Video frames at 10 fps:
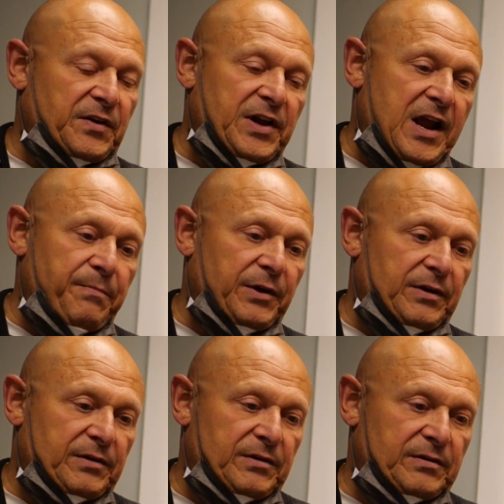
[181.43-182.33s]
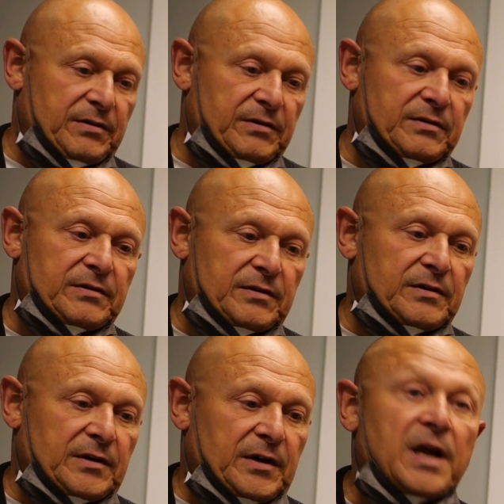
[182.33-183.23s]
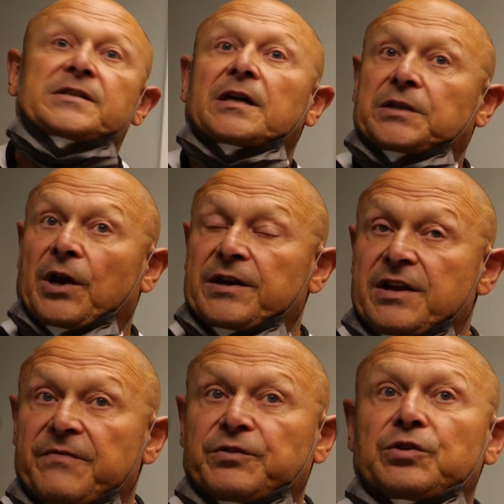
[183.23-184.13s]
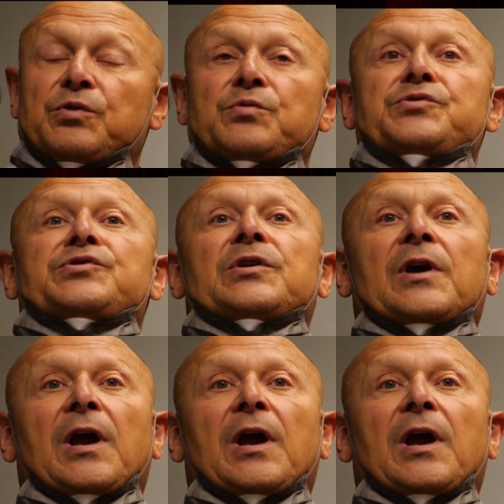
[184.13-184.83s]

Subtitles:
very happy. He's not tired in the afternoons,